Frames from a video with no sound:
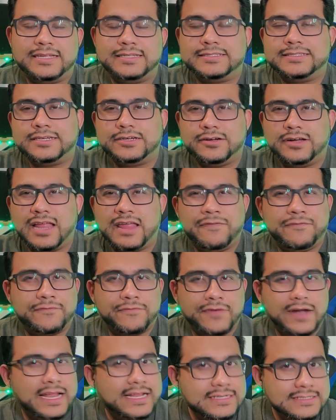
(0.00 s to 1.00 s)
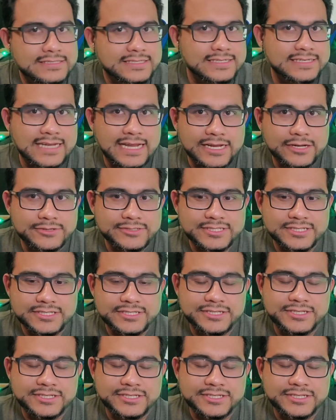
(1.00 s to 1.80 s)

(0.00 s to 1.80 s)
considered a friend to Diyoza